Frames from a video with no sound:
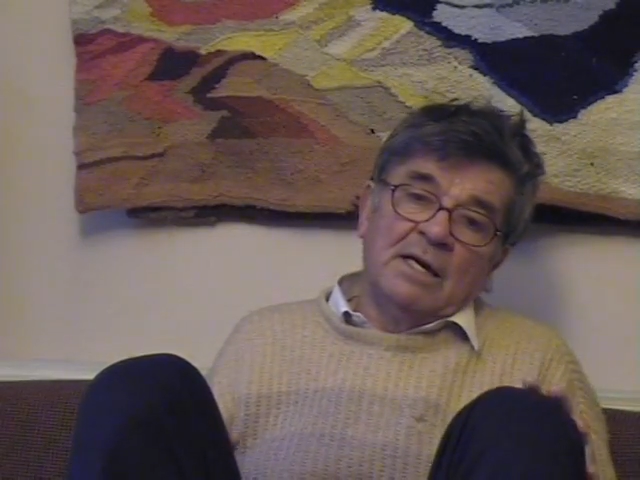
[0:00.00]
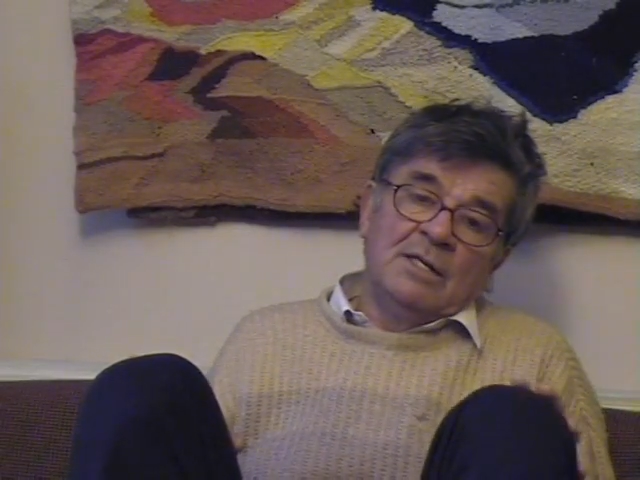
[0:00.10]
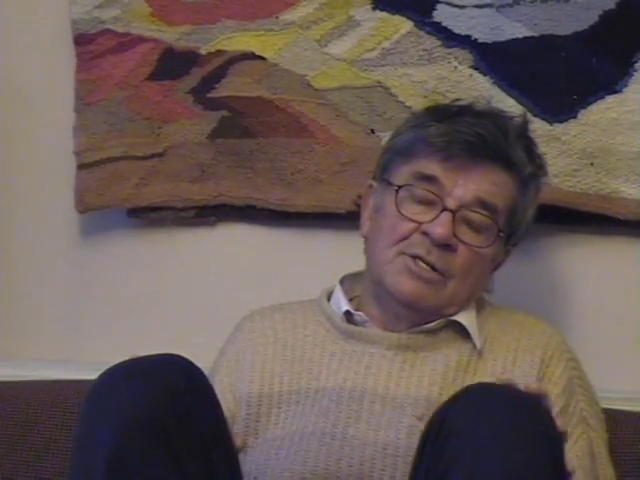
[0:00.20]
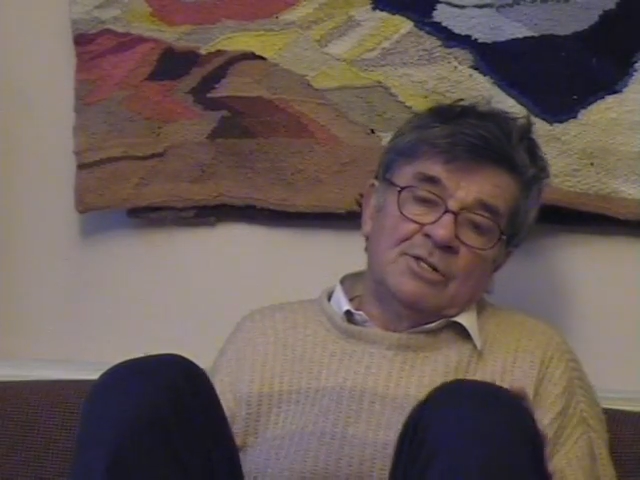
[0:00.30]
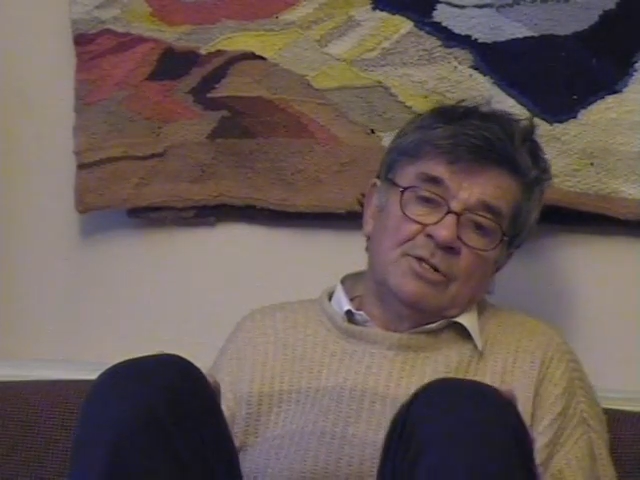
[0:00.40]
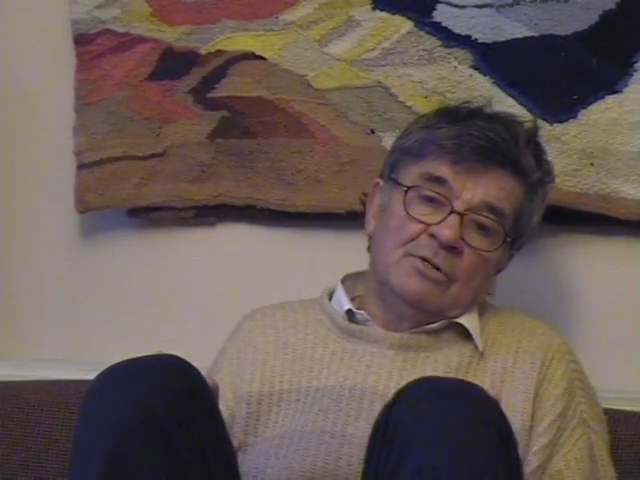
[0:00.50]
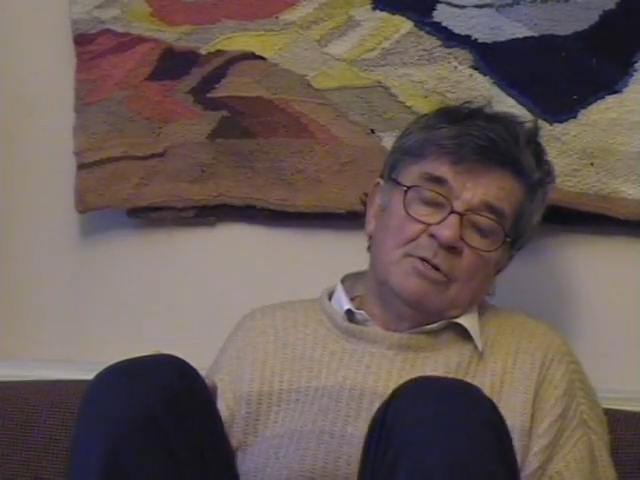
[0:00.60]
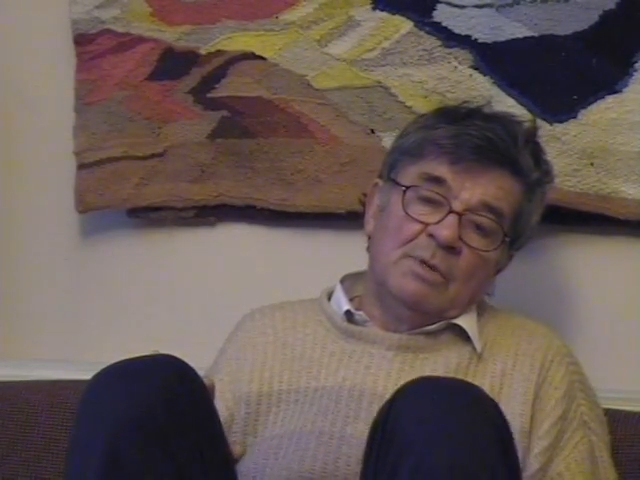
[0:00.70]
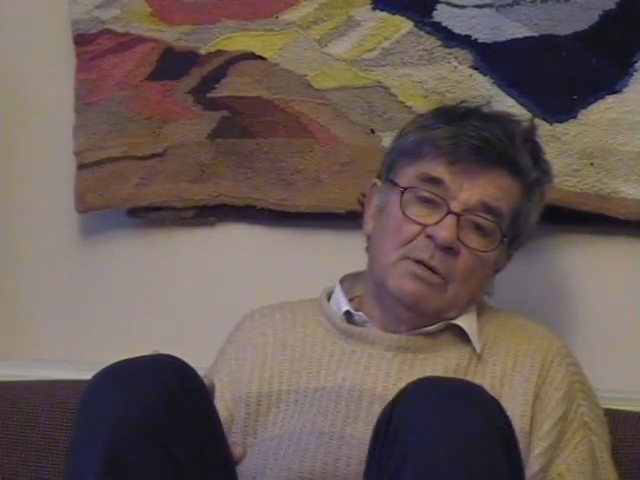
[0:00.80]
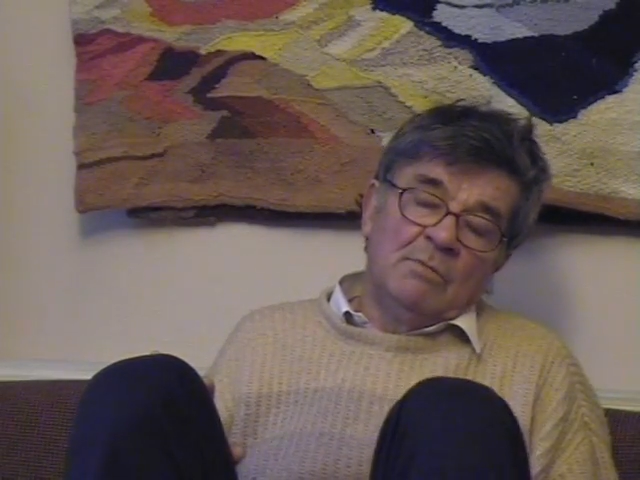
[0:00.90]
into the
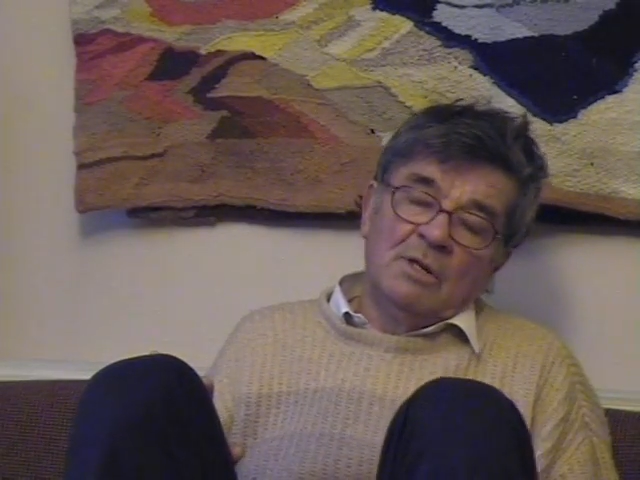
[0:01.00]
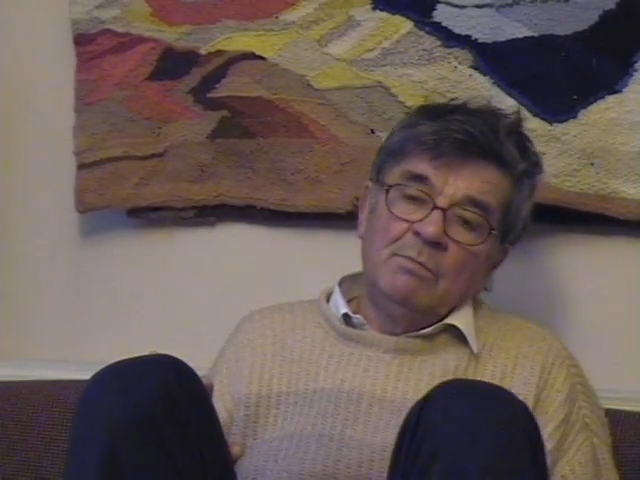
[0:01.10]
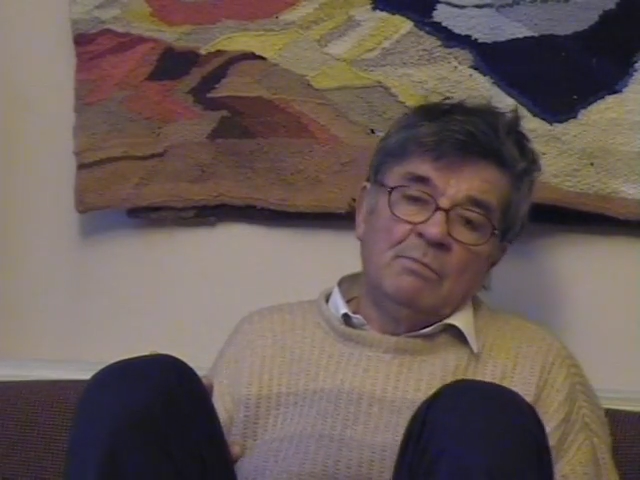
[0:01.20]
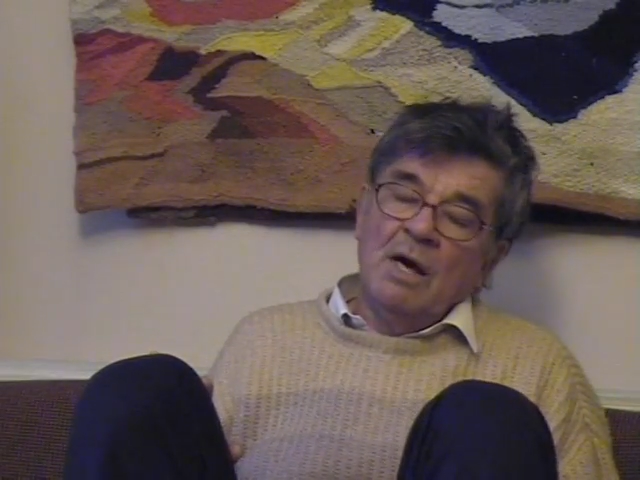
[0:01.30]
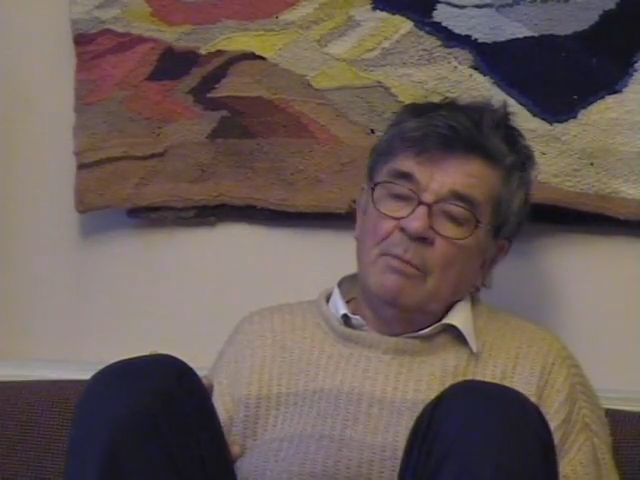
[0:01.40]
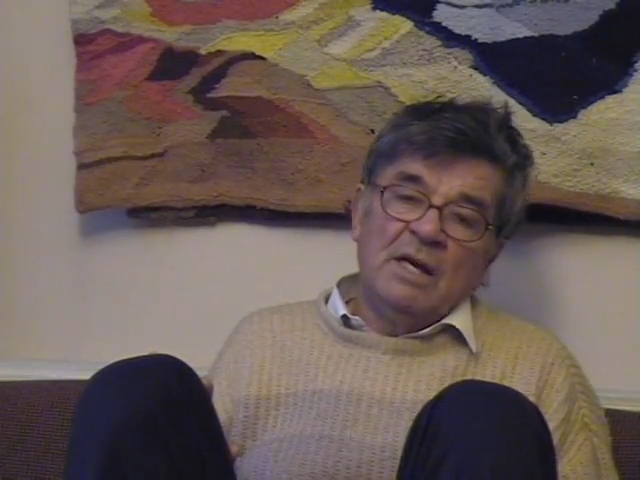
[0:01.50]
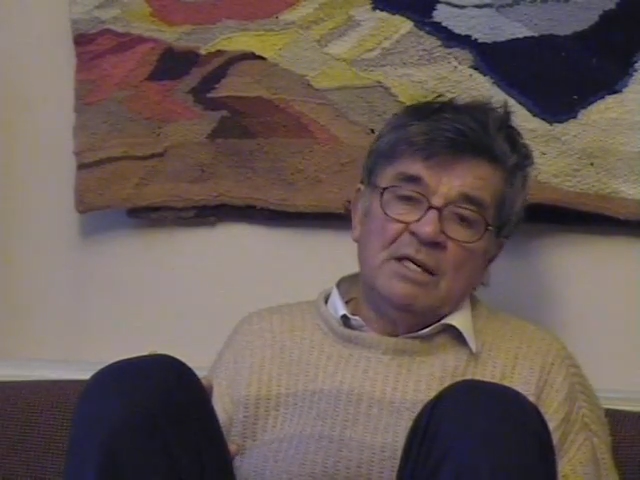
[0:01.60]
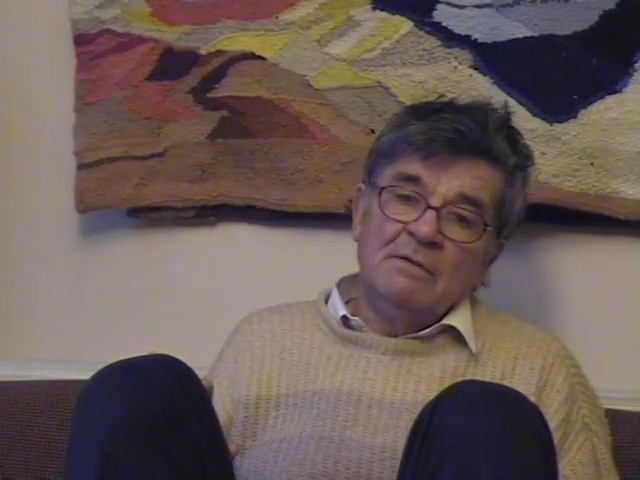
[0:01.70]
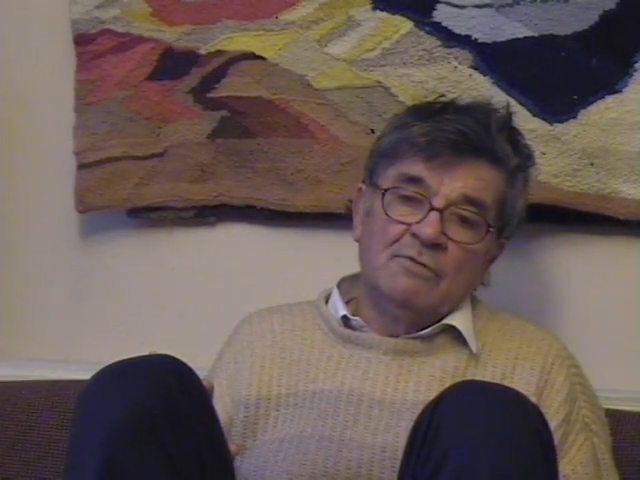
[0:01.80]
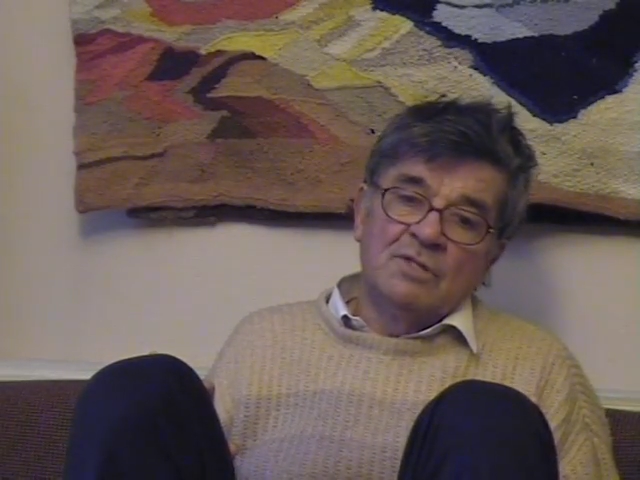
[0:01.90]

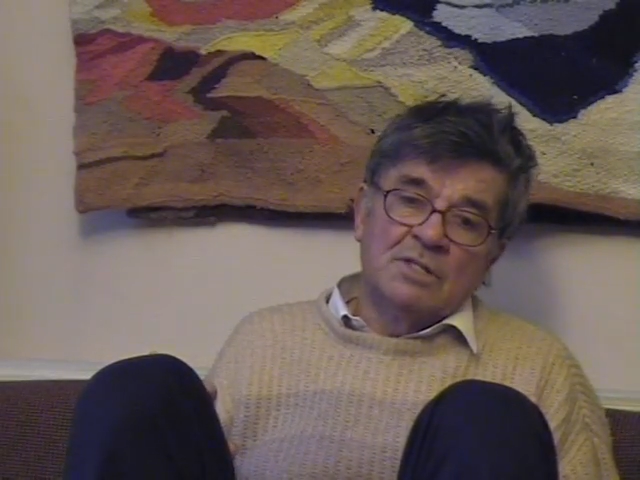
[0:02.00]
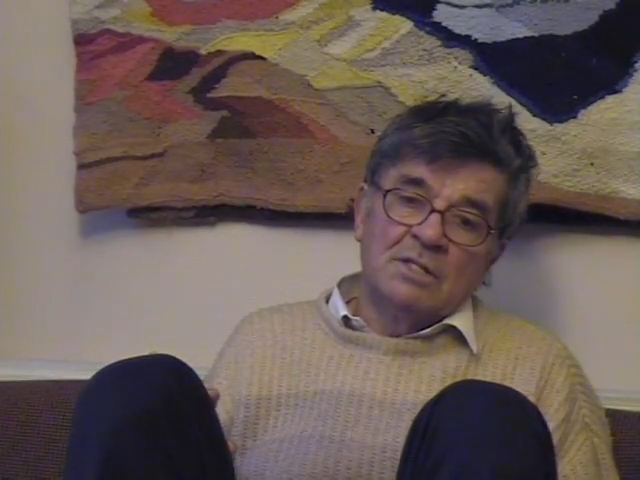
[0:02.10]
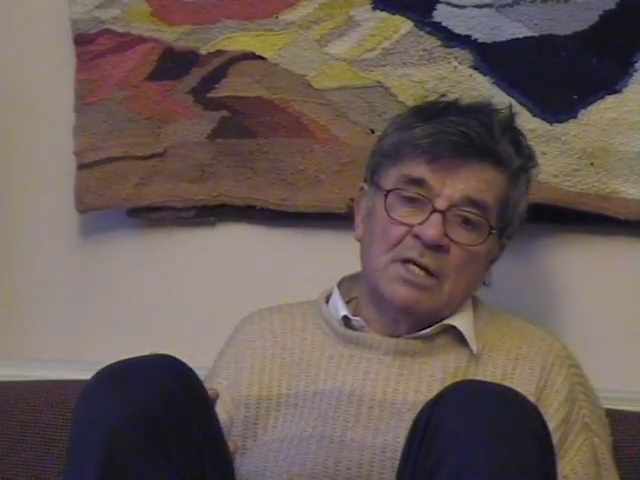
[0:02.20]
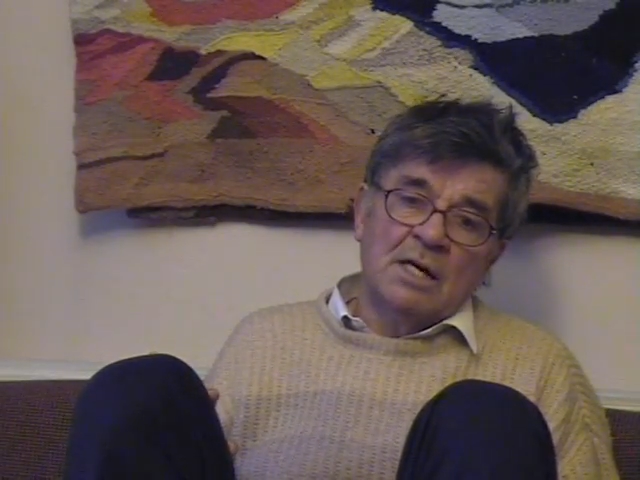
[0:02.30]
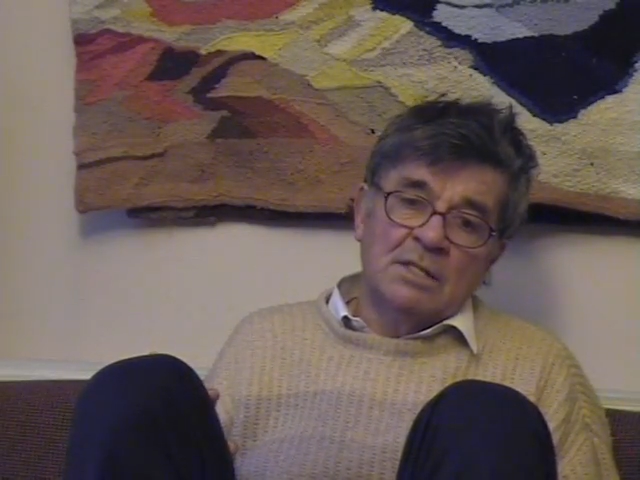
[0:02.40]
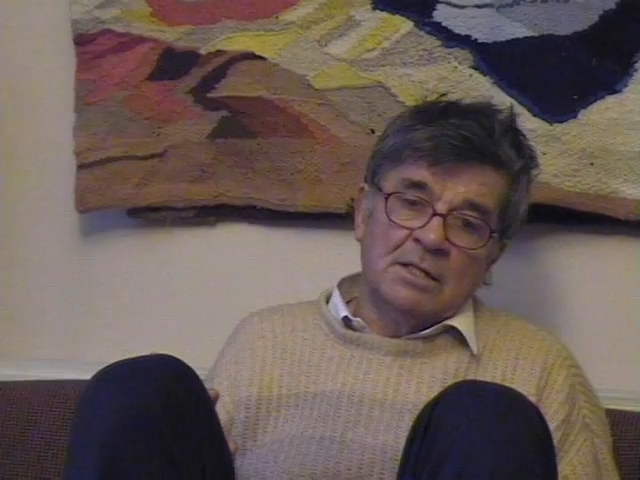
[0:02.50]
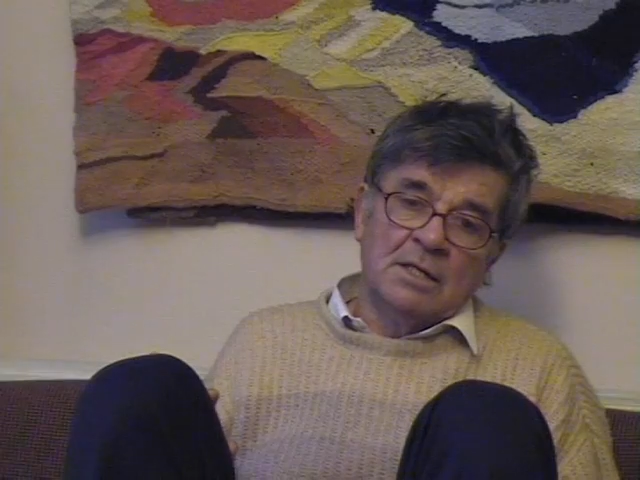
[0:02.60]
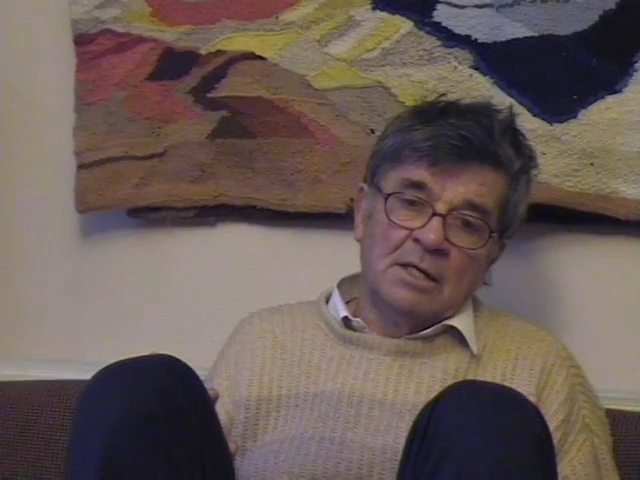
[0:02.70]
medieval society.